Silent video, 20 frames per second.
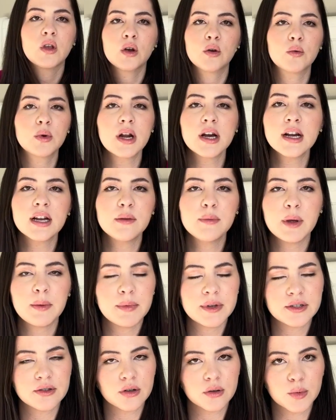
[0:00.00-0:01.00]
We're not going to be
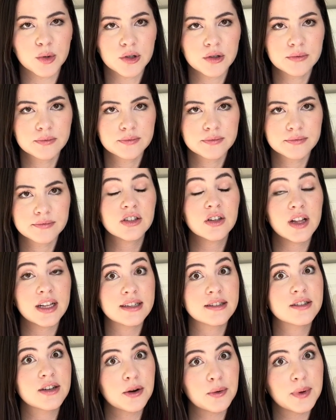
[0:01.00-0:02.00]
miserable. So let's
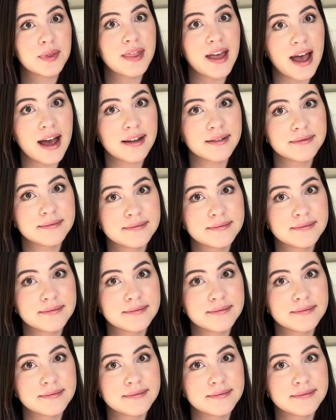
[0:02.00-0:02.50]
start with that.